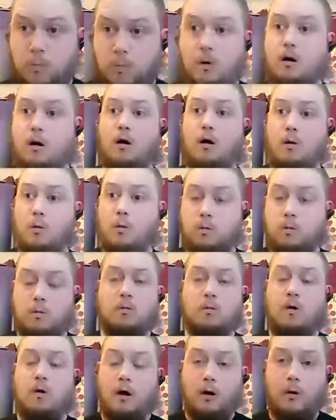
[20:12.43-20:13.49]
whoa,
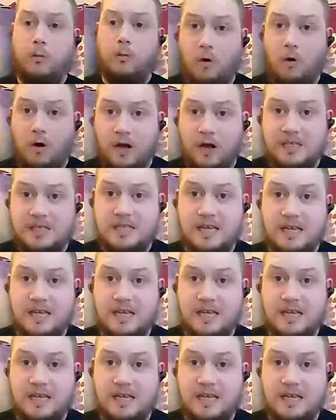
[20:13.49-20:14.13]
whoa, what is